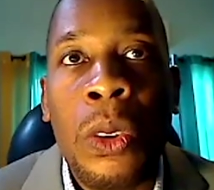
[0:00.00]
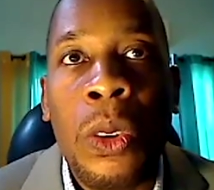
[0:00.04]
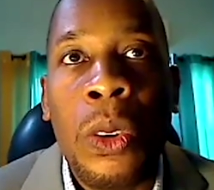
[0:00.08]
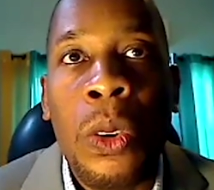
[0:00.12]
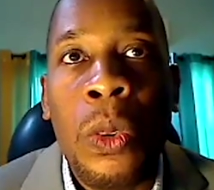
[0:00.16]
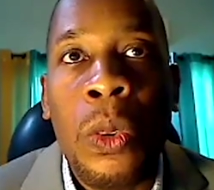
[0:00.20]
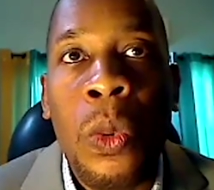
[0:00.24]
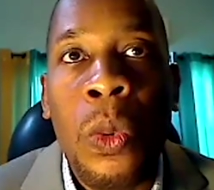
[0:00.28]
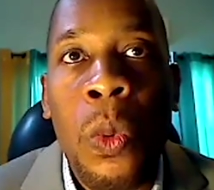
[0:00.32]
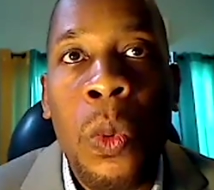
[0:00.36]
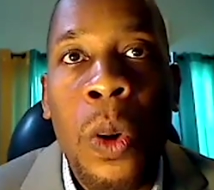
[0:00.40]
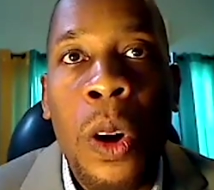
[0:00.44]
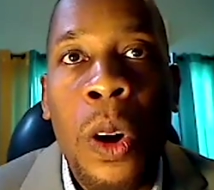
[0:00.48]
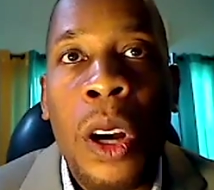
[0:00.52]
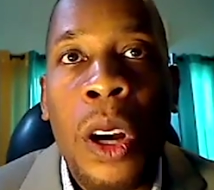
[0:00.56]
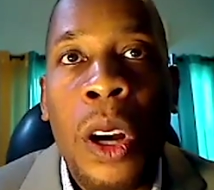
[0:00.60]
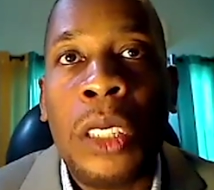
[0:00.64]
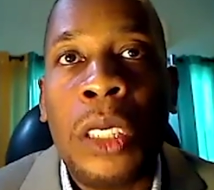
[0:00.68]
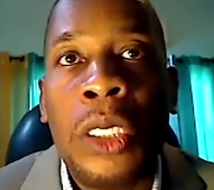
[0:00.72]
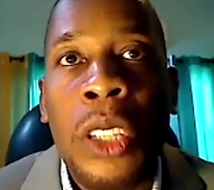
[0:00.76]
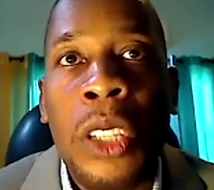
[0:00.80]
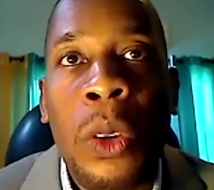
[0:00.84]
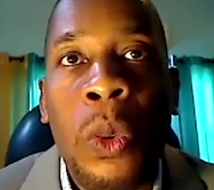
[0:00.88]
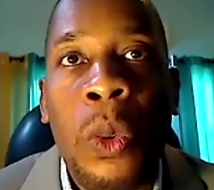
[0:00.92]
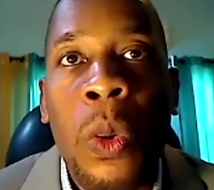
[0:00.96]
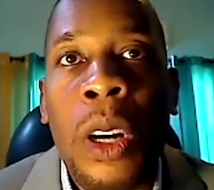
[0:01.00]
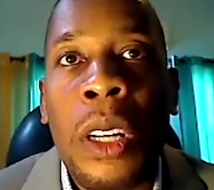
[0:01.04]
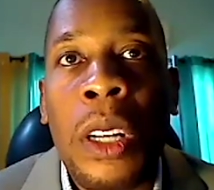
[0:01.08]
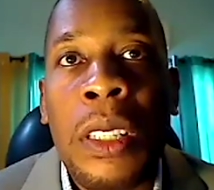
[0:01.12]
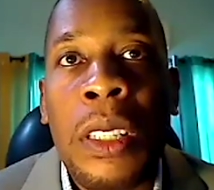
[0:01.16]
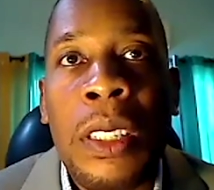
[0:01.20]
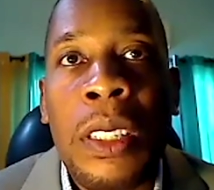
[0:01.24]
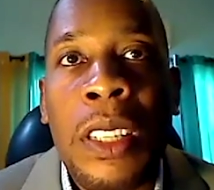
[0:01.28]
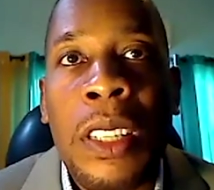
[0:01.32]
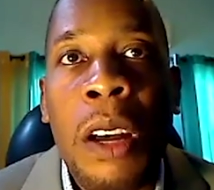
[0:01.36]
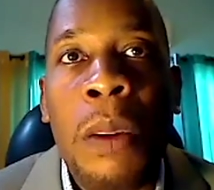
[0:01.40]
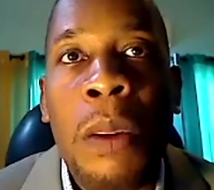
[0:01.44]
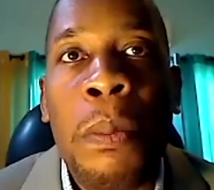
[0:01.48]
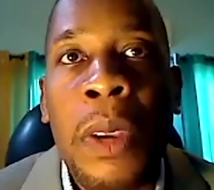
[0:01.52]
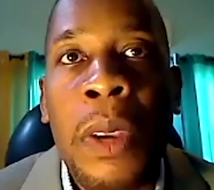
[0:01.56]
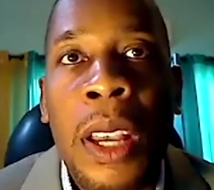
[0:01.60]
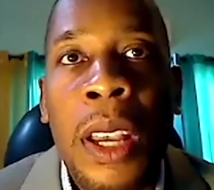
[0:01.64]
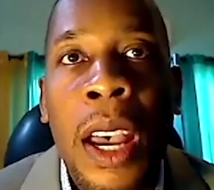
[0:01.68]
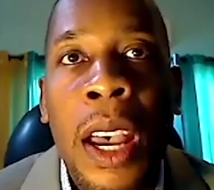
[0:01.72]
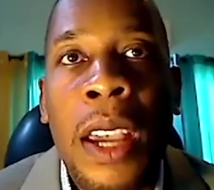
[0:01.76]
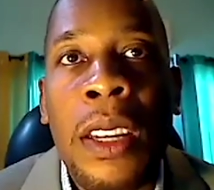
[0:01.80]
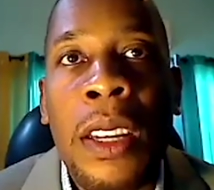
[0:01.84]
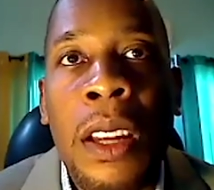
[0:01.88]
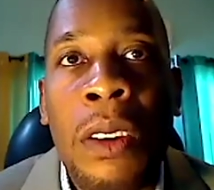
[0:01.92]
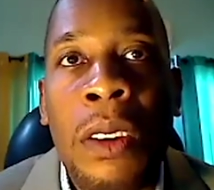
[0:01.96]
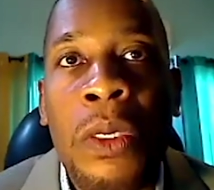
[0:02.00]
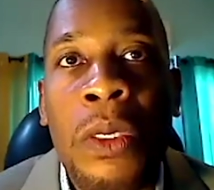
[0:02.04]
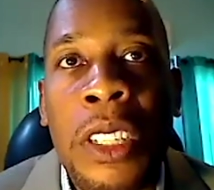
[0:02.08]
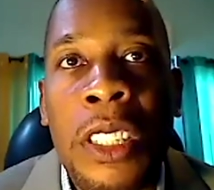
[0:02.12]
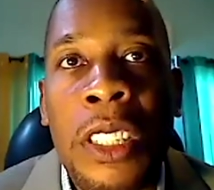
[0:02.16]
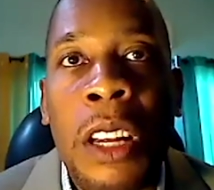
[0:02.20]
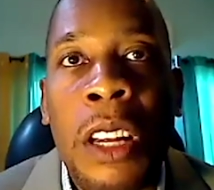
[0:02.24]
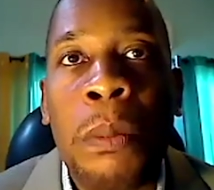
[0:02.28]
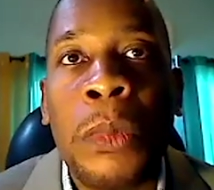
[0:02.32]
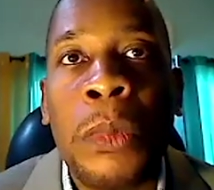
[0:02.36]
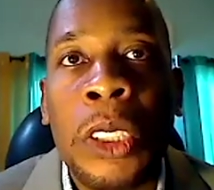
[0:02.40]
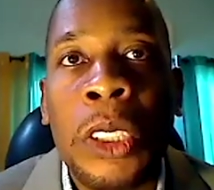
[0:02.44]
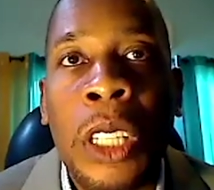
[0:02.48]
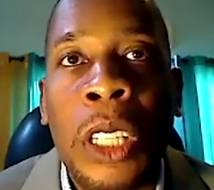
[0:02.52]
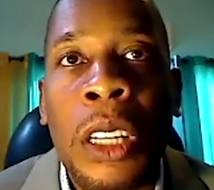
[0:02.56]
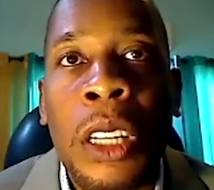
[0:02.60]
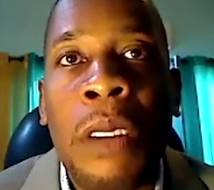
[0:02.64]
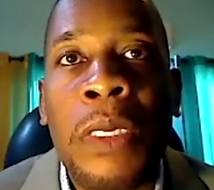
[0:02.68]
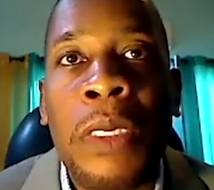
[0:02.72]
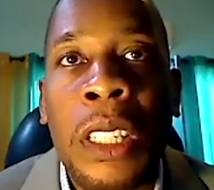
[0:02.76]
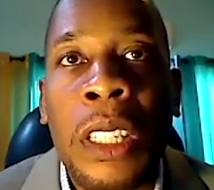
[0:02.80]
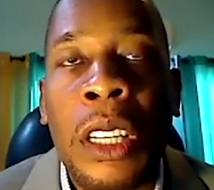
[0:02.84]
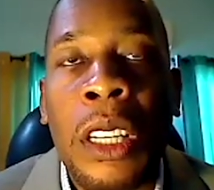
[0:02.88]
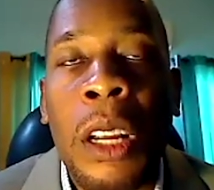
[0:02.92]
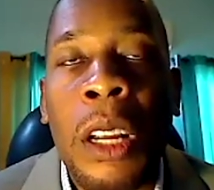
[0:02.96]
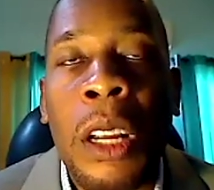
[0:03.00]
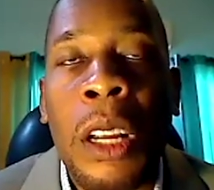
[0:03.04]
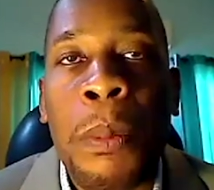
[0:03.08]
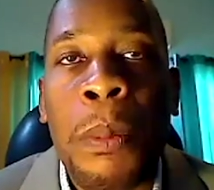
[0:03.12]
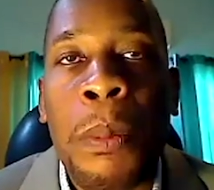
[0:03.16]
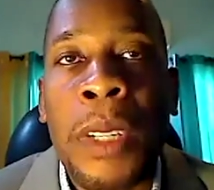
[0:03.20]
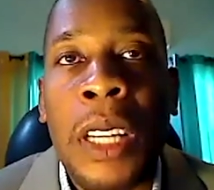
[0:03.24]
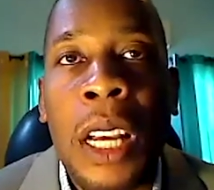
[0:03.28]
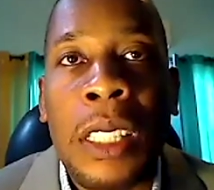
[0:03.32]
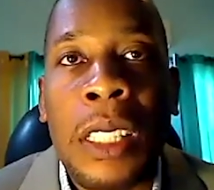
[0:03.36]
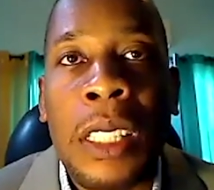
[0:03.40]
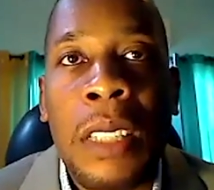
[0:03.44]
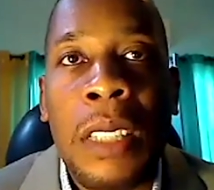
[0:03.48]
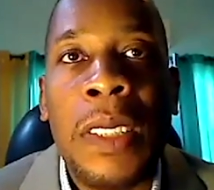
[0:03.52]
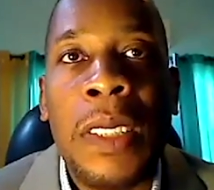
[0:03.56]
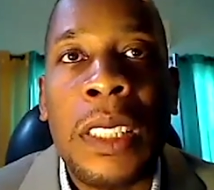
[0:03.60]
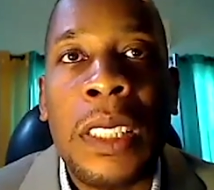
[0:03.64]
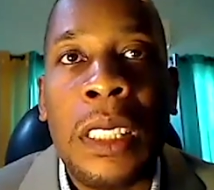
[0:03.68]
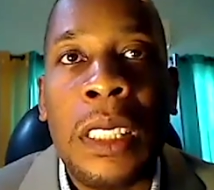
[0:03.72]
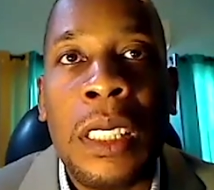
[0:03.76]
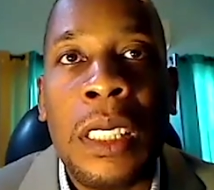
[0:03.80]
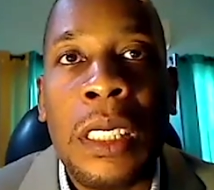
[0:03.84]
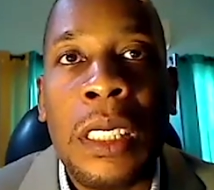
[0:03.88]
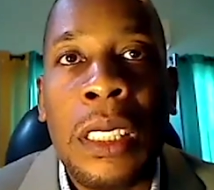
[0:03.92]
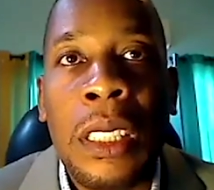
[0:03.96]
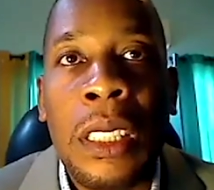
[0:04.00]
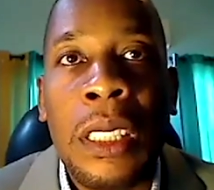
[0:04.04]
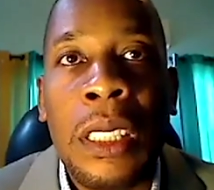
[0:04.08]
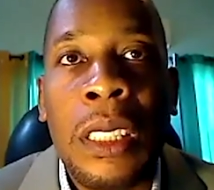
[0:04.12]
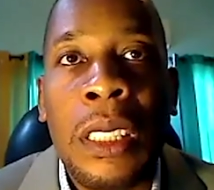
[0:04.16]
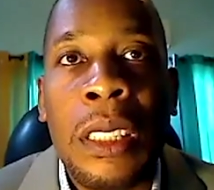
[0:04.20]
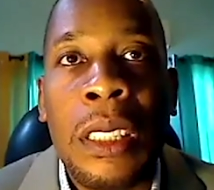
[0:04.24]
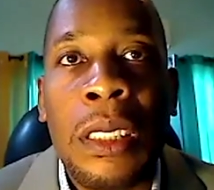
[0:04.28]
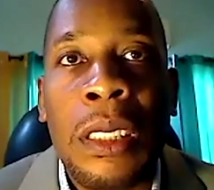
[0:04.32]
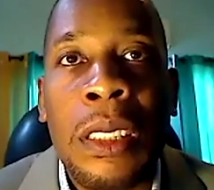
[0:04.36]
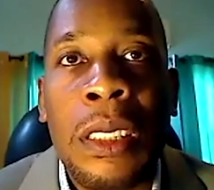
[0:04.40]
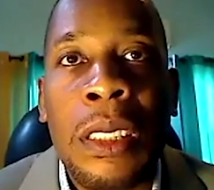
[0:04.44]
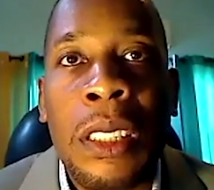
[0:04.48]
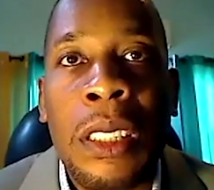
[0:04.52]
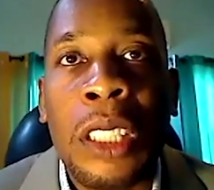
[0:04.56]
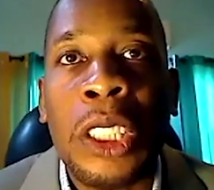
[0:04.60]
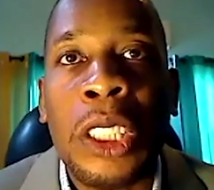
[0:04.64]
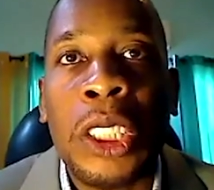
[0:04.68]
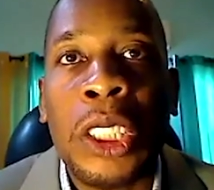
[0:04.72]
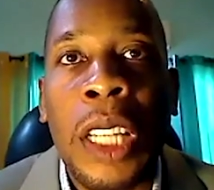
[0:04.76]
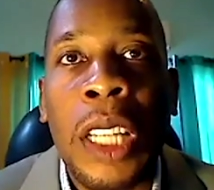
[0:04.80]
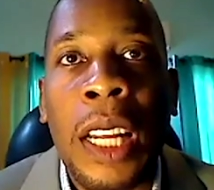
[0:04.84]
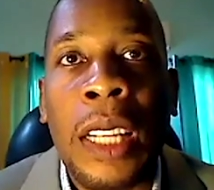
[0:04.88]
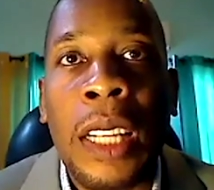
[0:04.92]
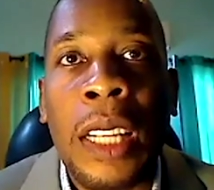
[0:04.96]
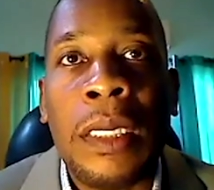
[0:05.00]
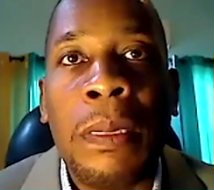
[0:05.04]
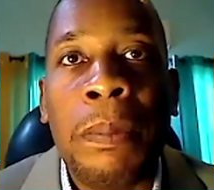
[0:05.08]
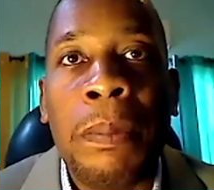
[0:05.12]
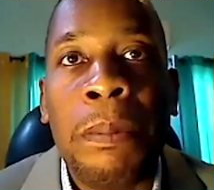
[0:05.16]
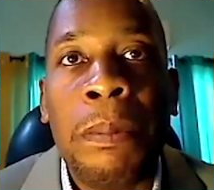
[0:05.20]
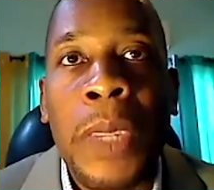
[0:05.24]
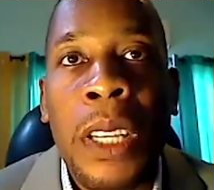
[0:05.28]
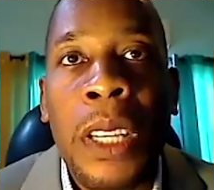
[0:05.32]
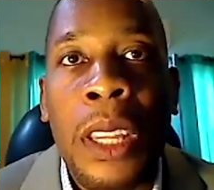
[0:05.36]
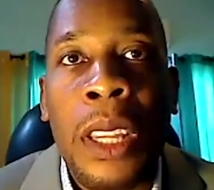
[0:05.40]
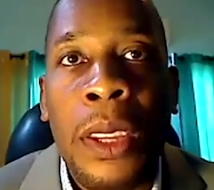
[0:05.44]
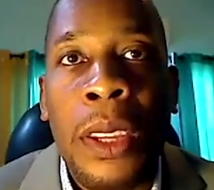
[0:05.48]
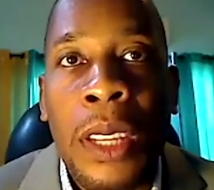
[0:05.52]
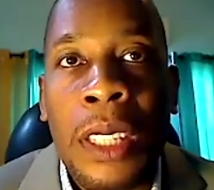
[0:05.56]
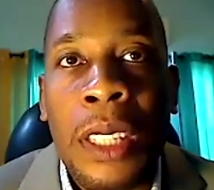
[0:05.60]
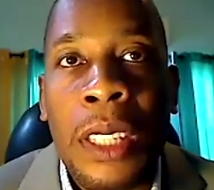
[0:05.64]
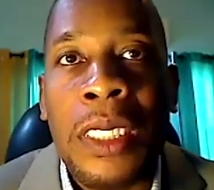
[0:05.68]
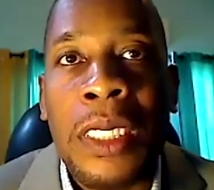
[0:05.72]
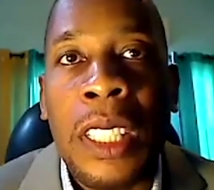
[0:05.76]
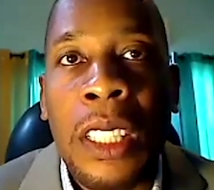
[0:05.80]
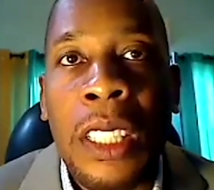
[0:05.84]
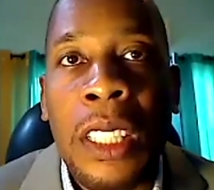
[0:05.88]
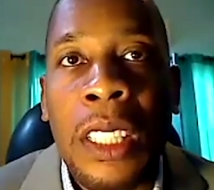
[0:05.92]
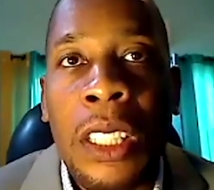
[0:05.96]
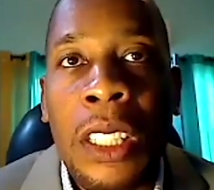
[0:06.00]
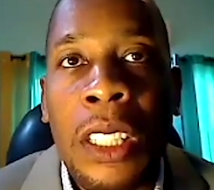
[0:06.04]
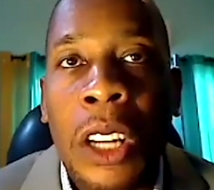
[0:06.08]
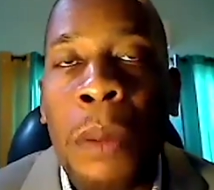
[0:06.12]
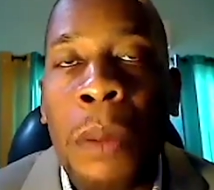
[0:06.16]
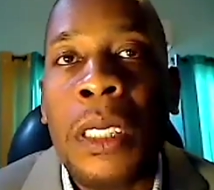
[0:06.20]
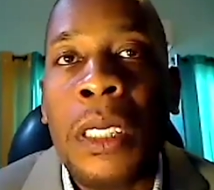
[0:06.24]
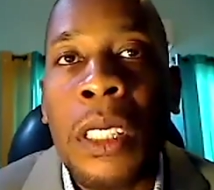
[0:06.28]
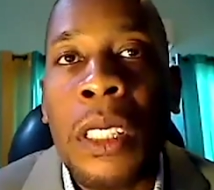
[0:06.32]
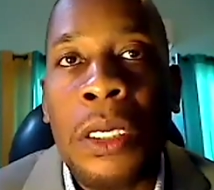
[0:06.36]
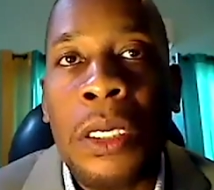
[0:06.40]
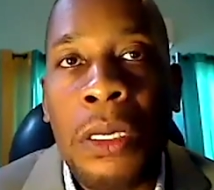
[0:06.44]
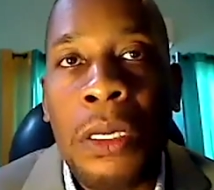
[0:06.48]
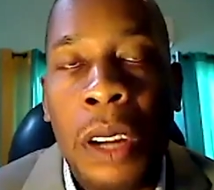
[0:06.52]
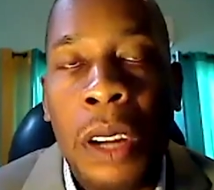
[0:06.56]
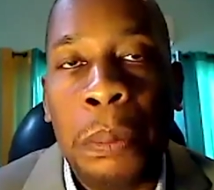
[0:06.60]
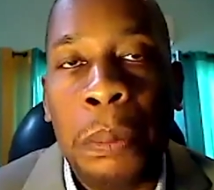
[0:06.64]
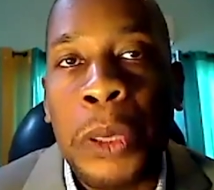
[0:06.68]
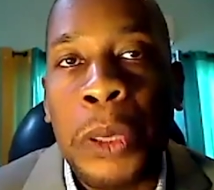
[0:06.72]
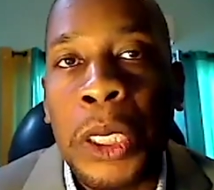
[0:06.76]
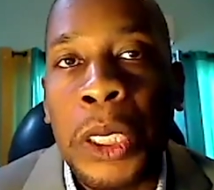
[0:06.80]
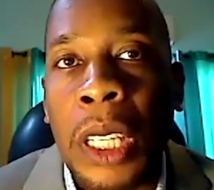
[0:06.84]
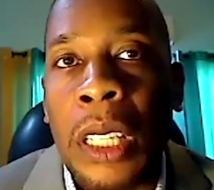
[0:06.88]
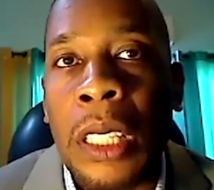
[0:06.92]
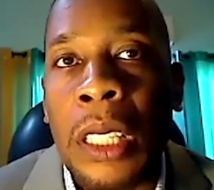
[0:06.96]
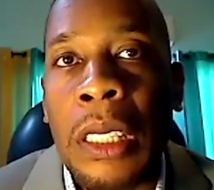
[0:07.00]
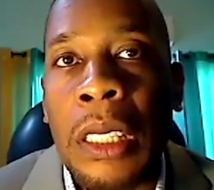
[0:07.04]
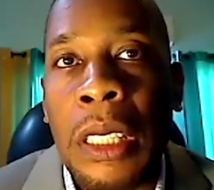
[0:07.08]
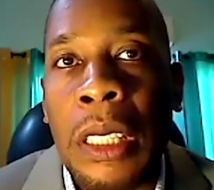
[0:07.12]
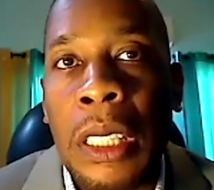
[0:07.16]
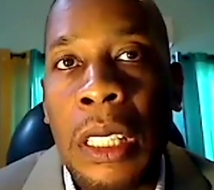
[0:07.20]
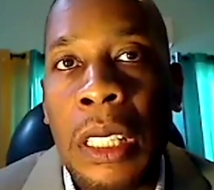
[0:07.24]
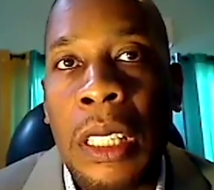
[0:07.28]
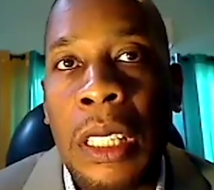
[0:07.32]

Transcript: work towards some kind of resumption of economic activity such that this economic disruption